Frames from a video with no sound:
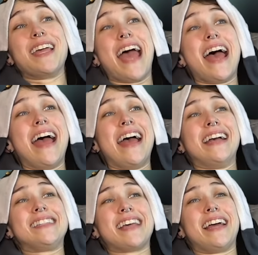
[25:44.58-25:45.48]

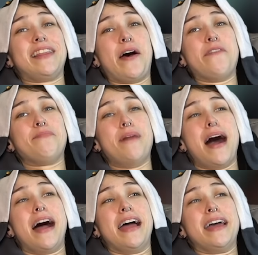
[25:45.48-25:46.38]
yes, I love
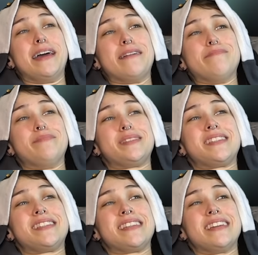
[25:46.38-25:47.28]

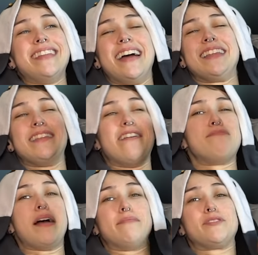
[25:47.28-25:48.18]
mimes. I love
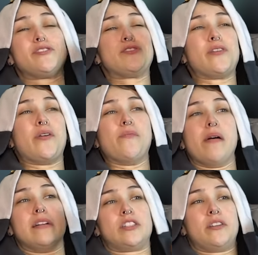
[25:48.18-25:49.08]
mimes so
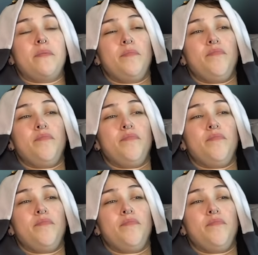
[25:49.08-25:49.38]
much.